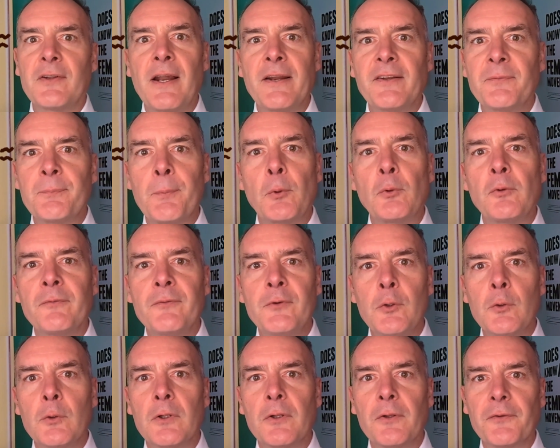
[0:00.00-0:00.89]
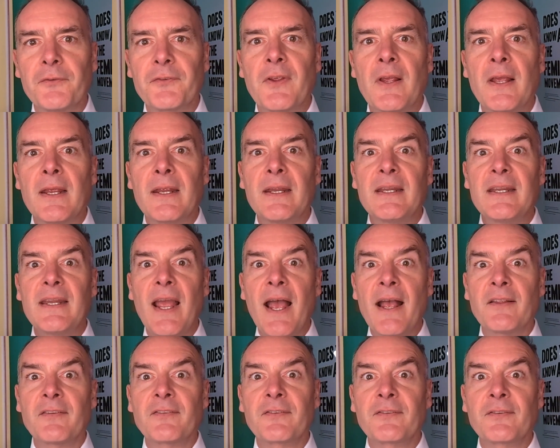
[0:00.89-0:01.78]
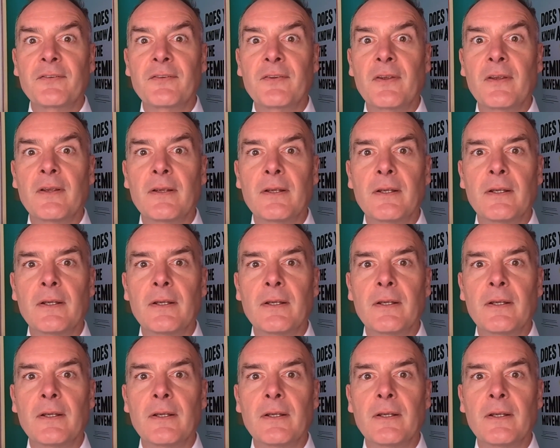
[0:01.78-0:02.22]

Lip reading: a nice bowl of noodles. Yes.